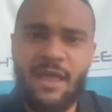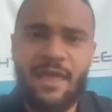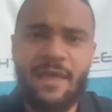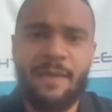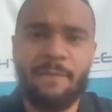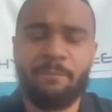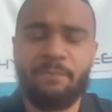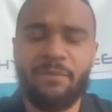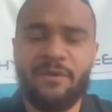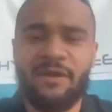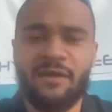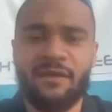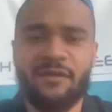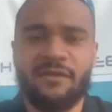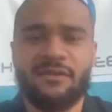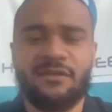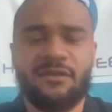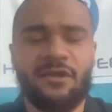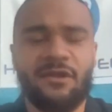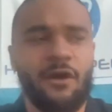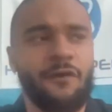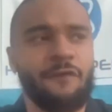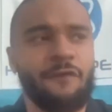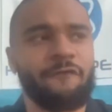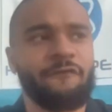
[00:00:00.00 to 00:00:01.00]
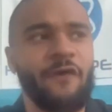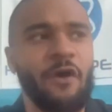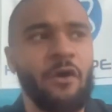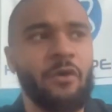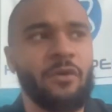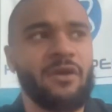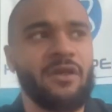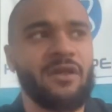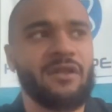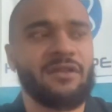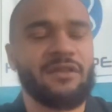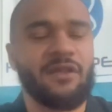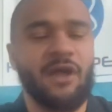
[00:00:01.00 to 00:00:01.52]
and being so
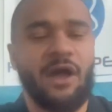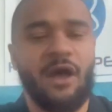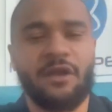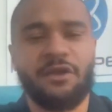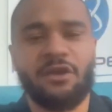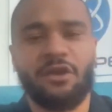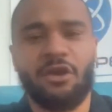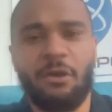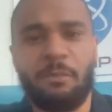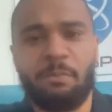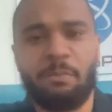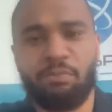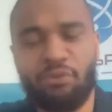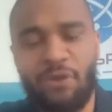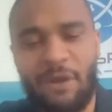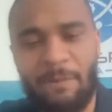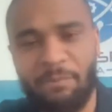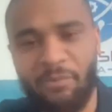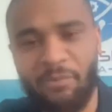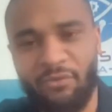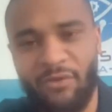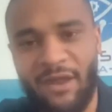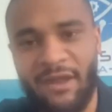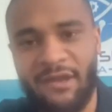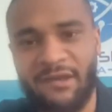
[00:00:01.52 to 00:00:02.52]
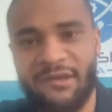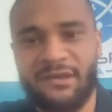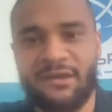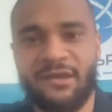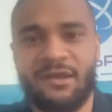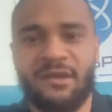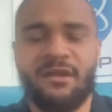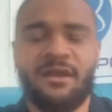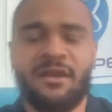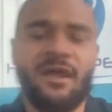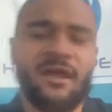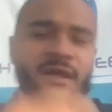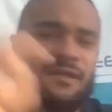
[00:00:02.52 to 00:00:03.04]
focused on you know
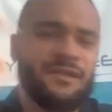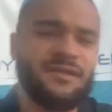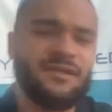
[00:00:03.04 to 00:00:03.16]
preparation,